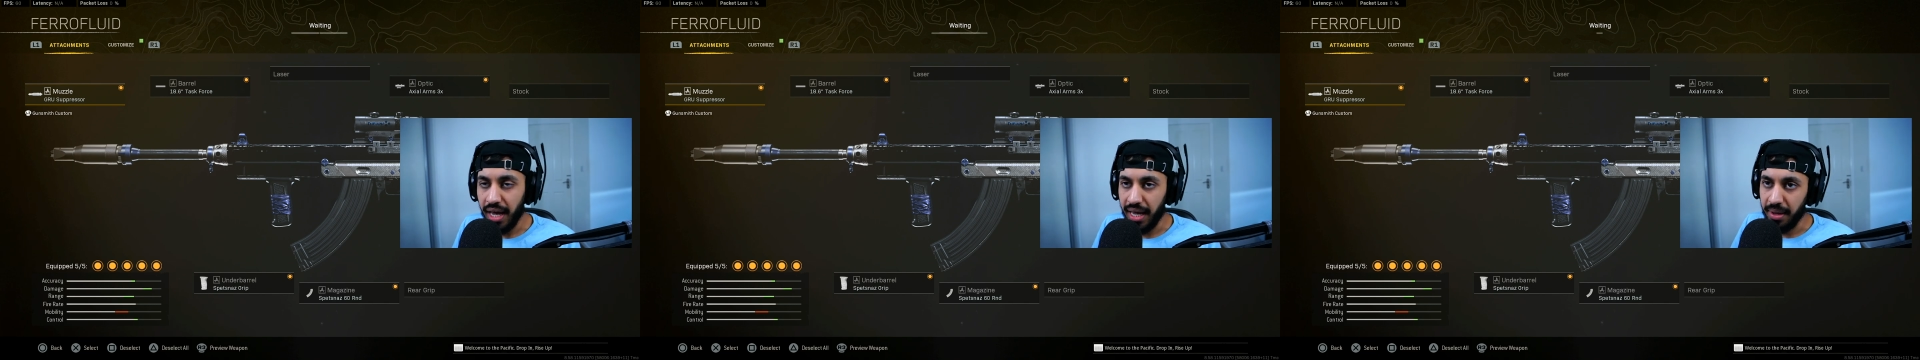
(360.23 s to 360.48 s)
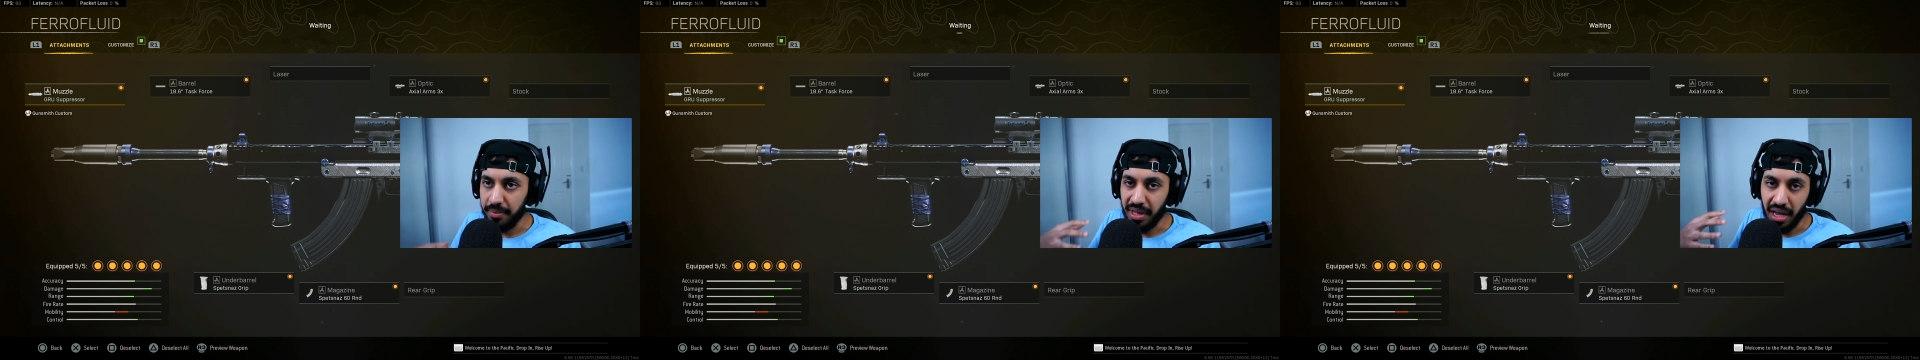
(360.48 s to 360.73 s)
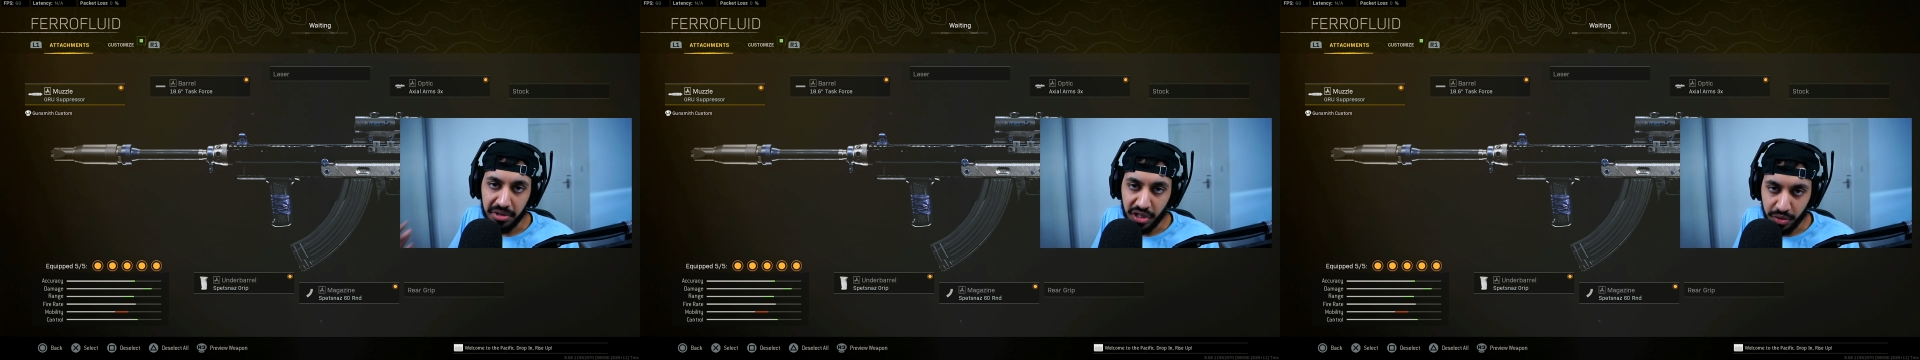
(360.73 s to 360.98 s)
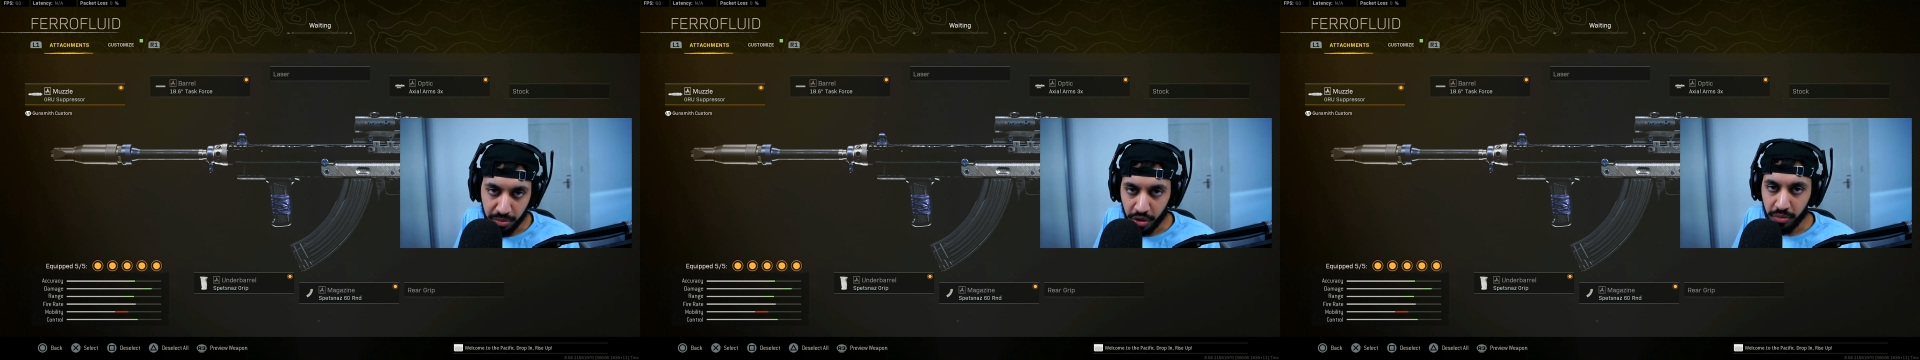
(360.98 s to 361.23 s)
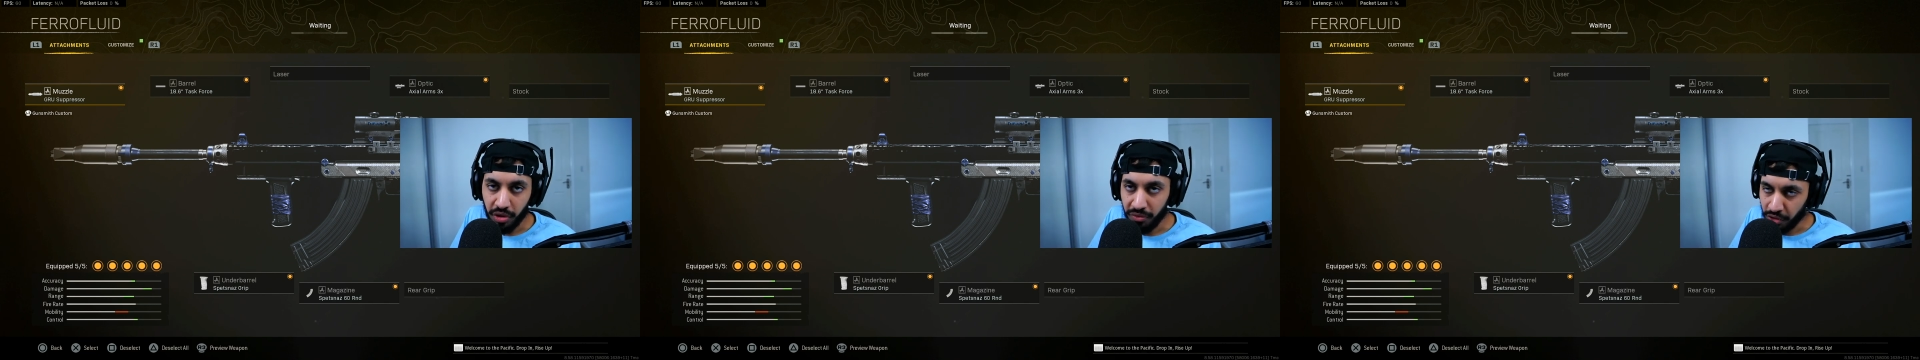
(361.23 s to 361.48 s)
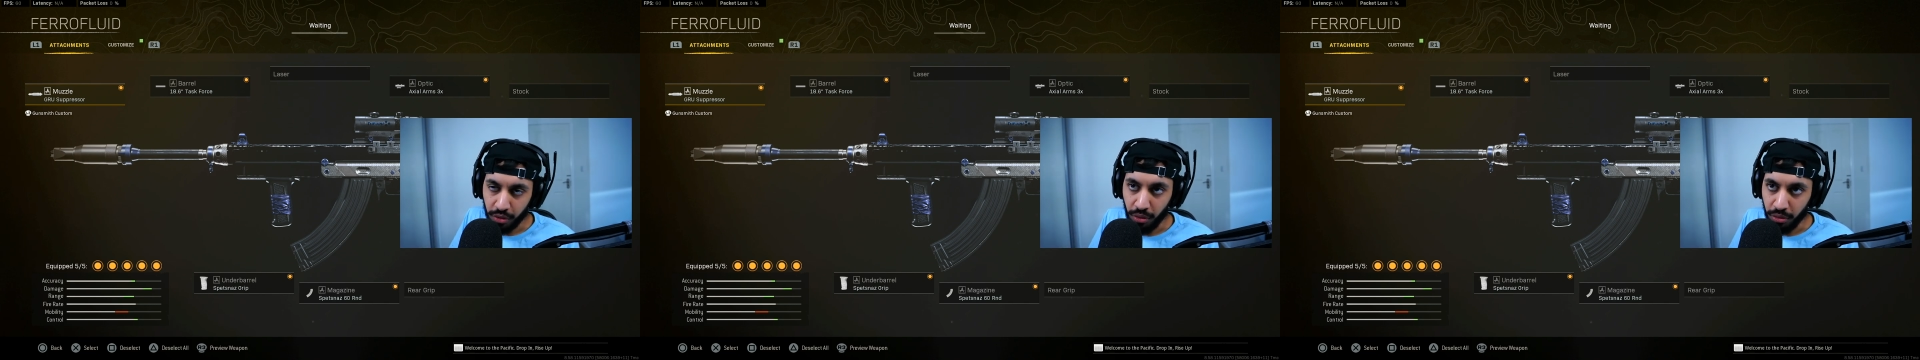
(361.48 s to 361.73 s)
That means Modern
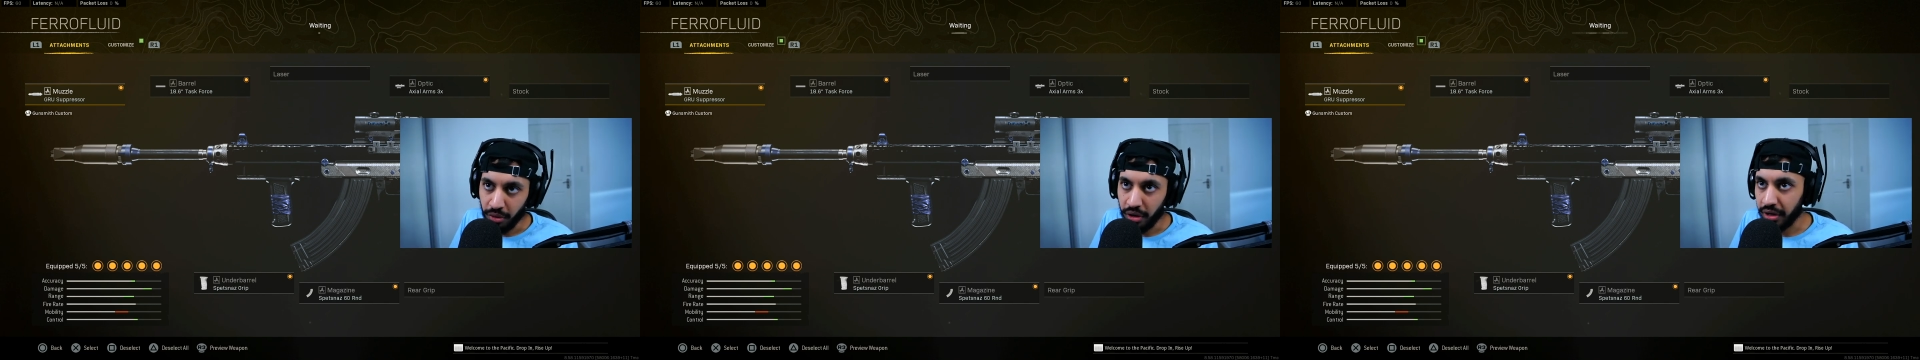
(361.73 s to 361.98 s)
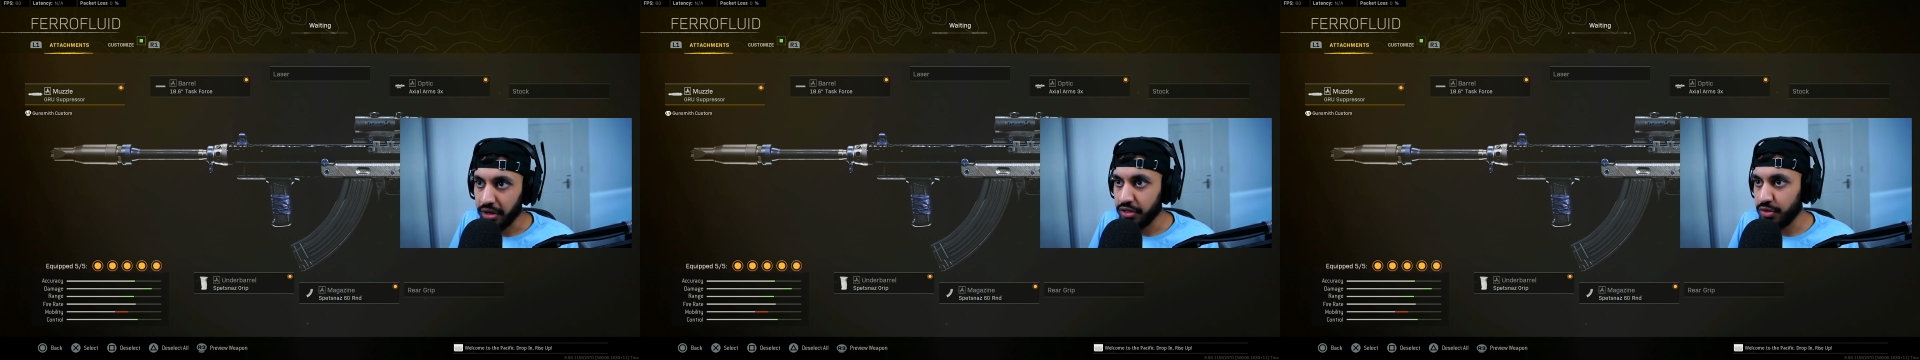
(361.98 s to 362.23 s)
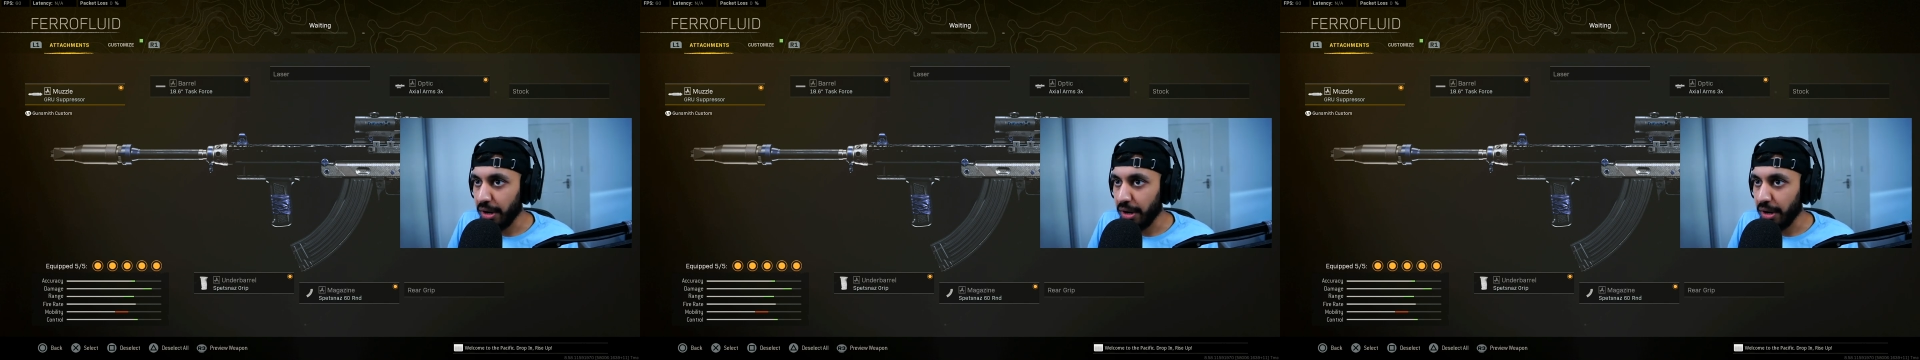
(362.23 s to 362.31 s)
Warfare Cold War guns,